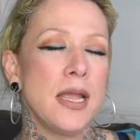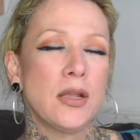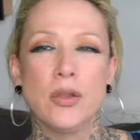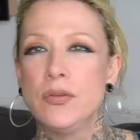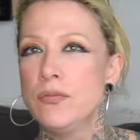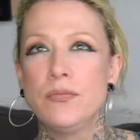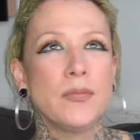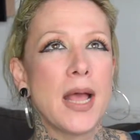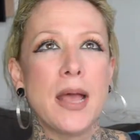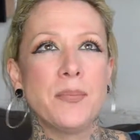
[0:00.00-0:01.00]

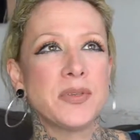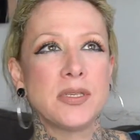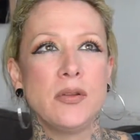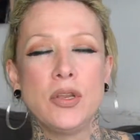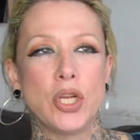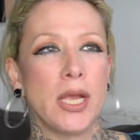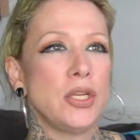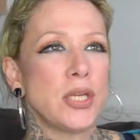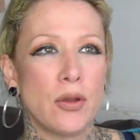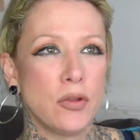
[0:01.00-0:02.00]
can absolutely
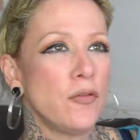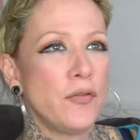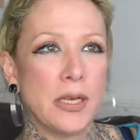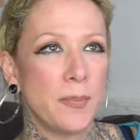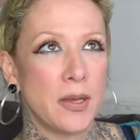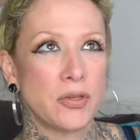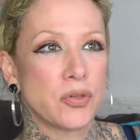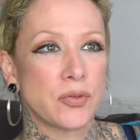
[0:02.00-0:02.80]
change how you feel about